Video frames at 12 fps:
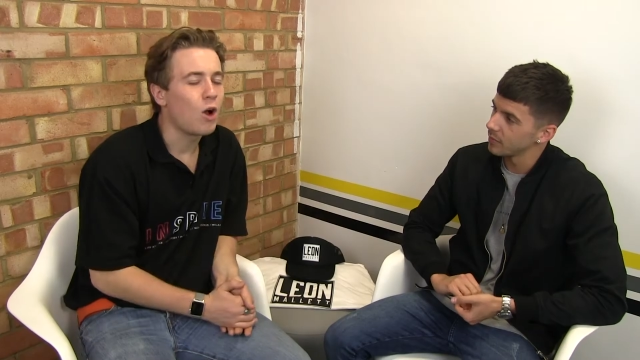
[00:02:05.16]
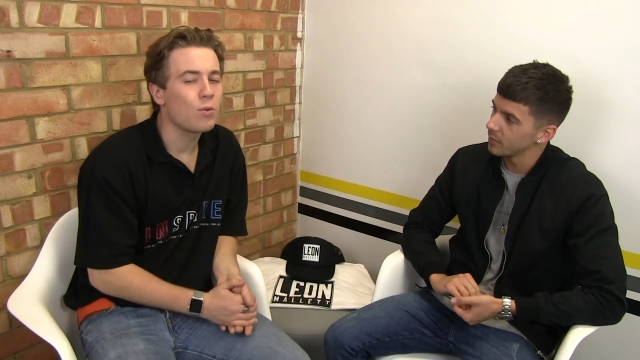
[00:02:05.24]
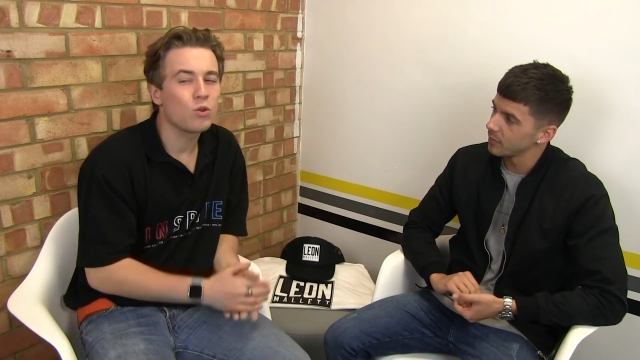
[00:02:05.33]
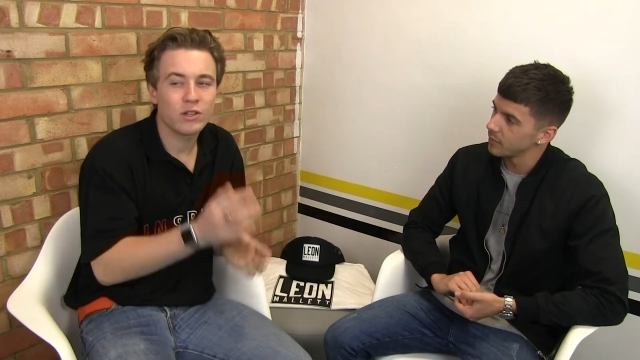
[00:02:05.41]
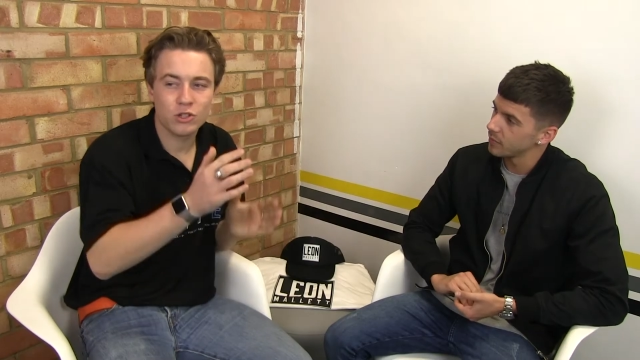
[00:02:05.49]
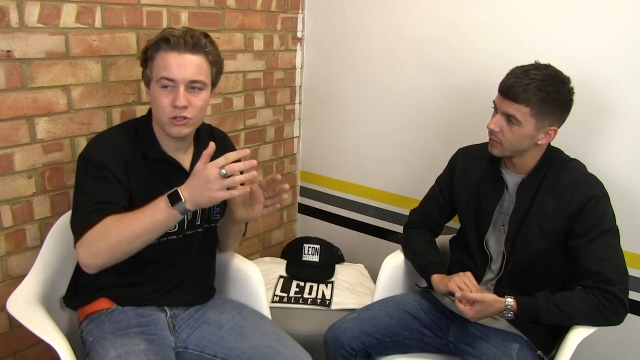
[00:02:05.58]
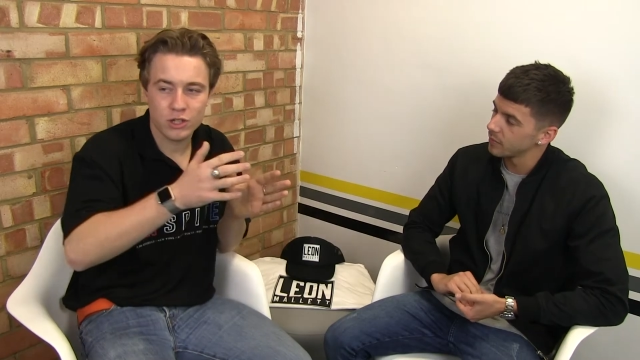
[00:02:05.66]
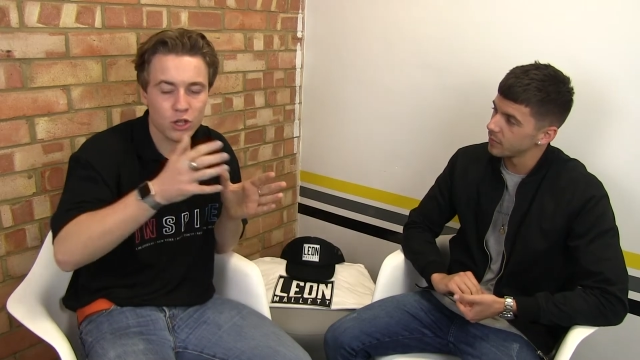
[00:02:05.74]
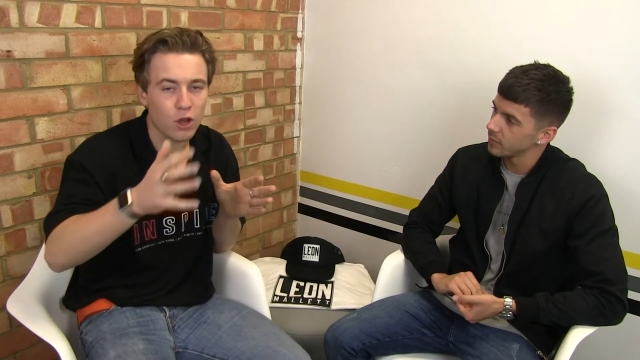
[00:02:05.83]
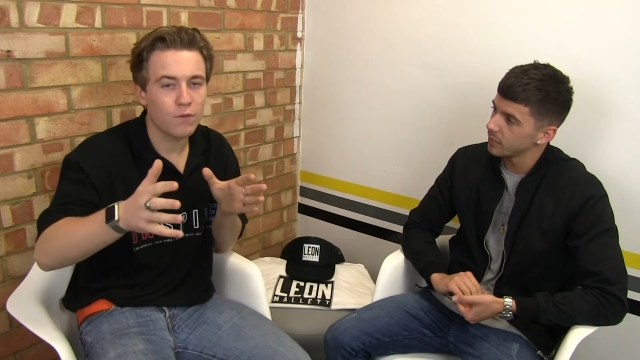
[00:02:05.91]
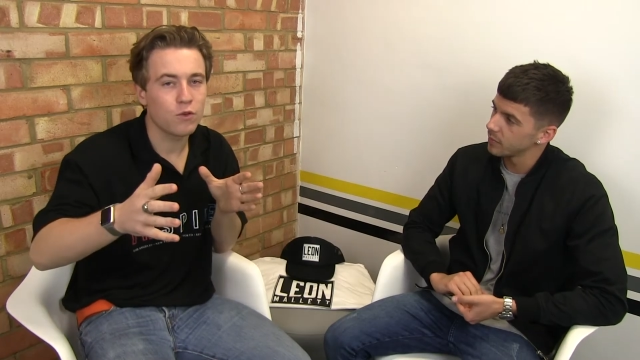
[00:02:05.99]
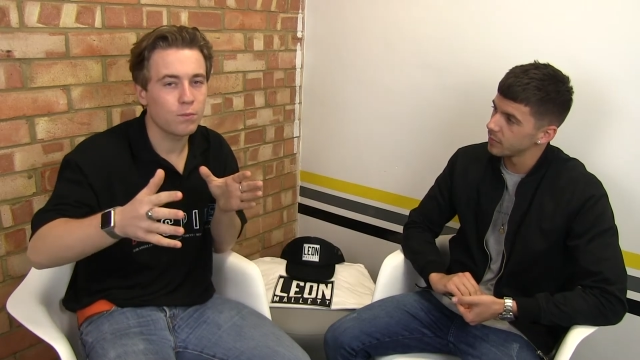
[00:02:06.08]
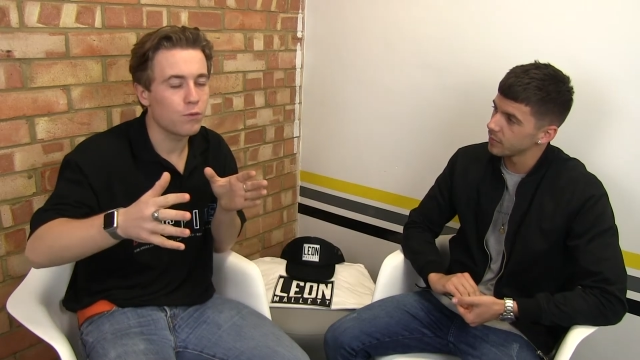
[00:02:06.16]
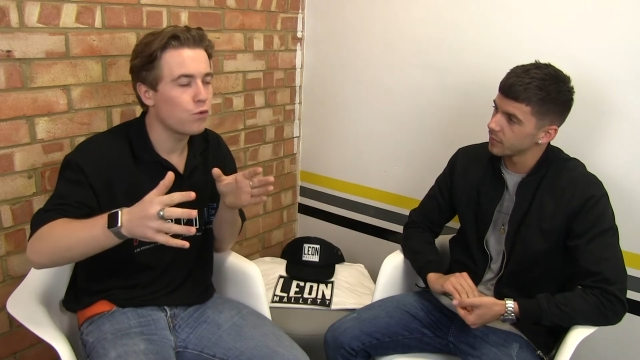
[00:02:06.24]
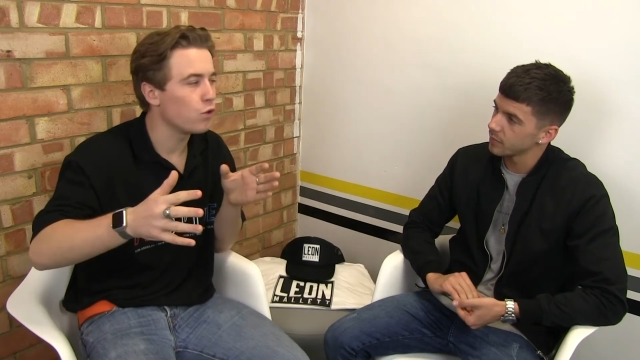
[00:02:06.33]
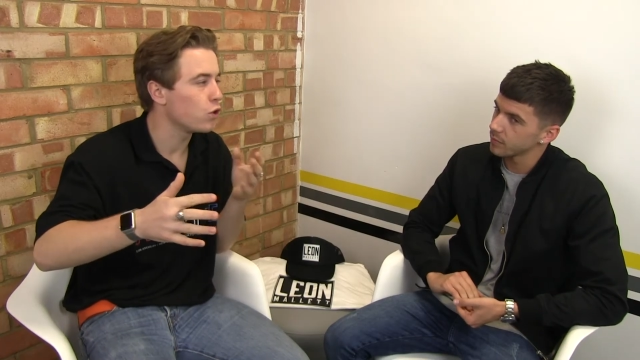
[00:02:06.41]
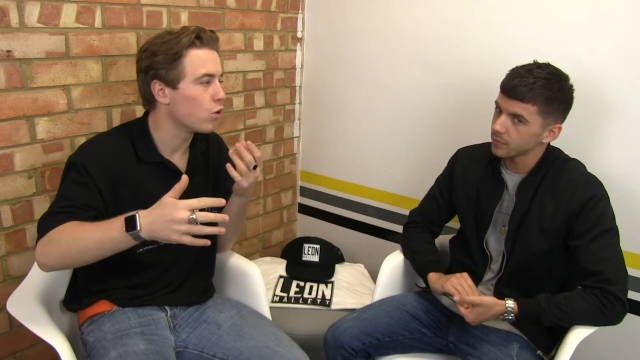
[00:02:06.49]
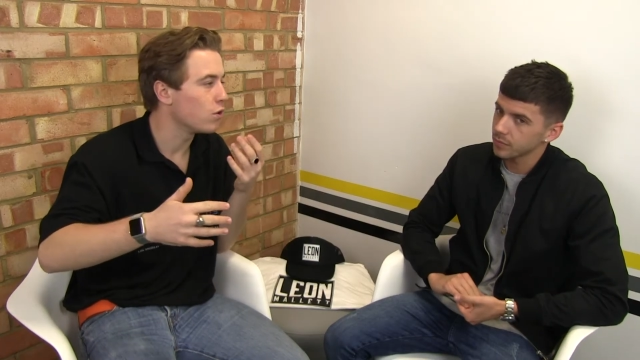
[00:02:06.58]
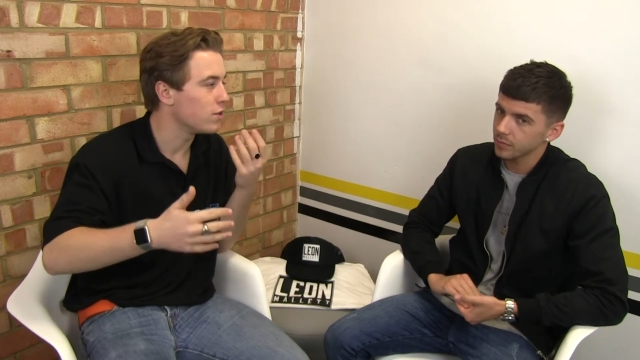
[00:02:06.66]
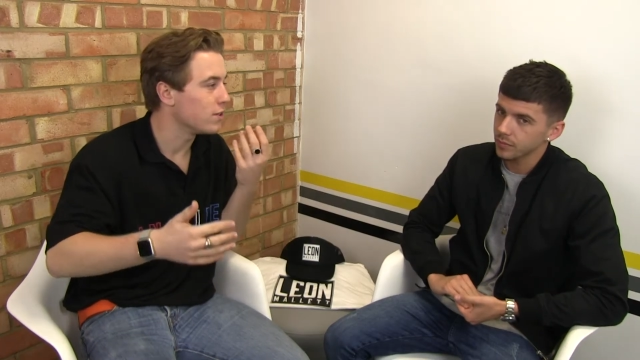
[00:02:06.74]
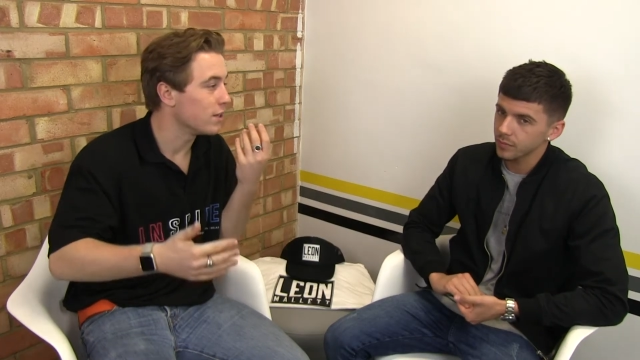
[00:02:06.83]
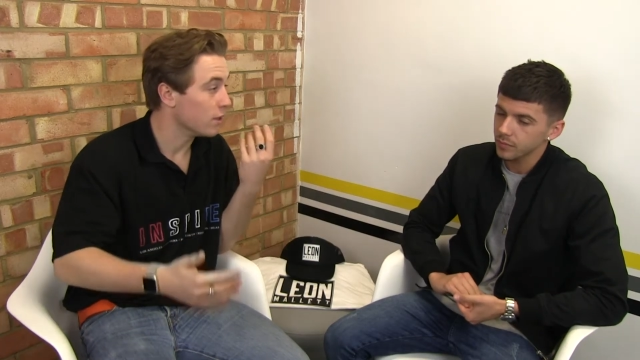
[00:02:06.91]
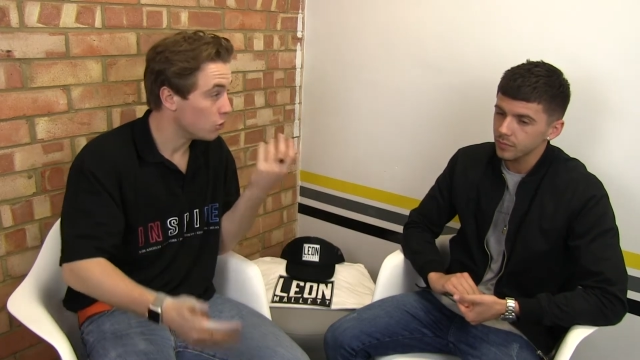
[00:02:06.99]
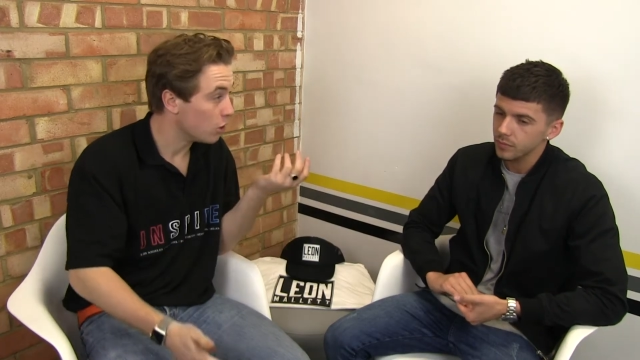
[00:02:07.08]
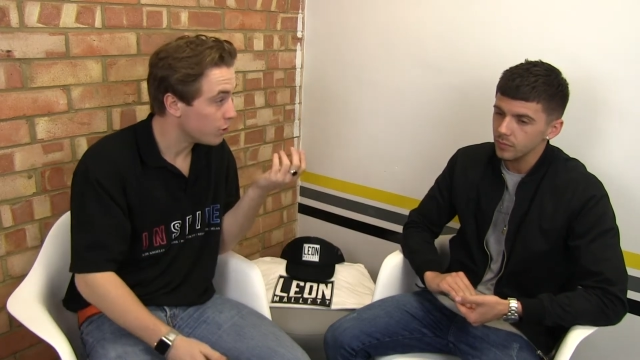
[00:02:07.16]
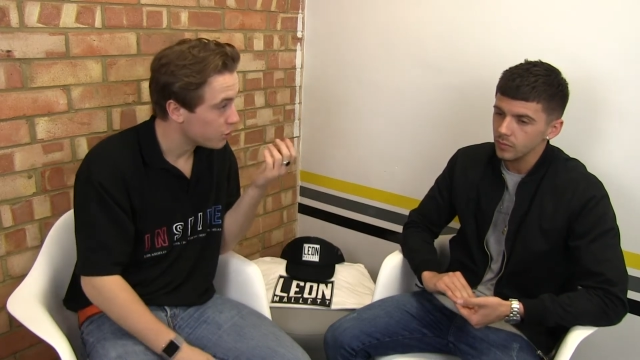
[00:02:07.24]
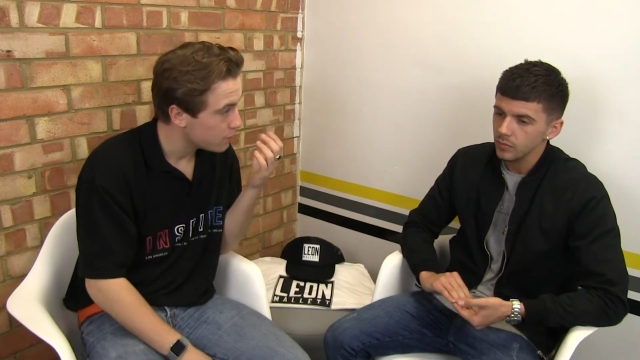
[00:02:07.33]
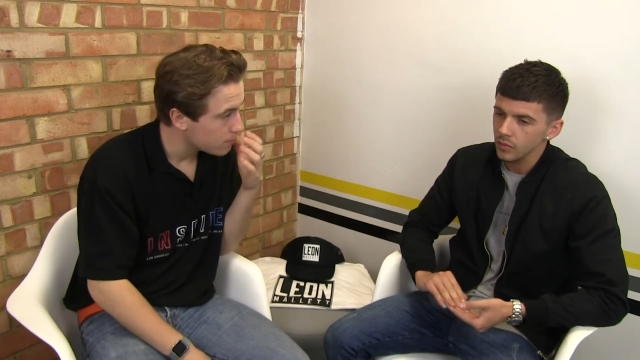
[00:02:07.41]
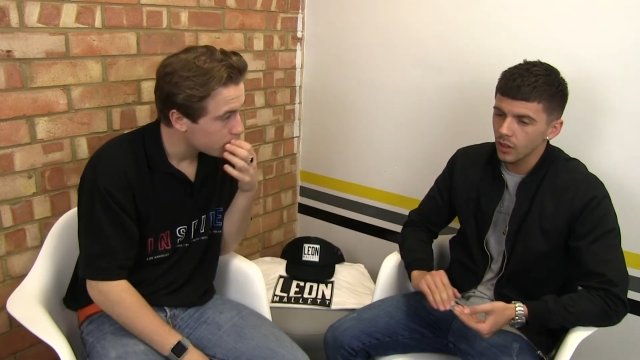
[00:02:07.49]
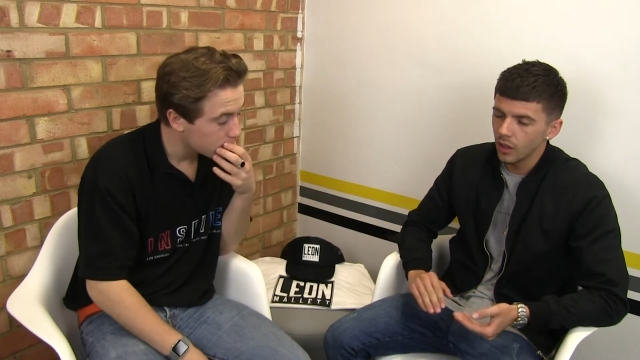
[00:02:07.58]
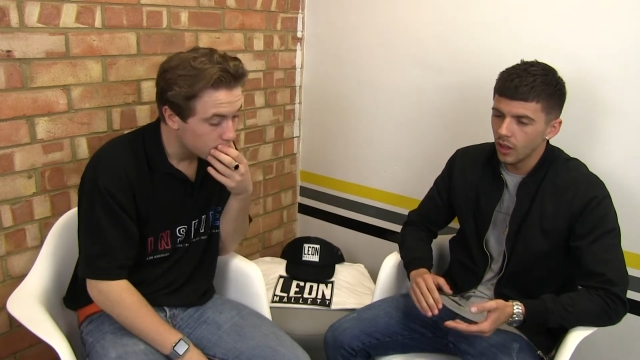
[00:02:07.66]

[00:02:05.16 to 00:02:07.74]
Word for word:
Speaker 1: auditions did you go through before you got to see the judges?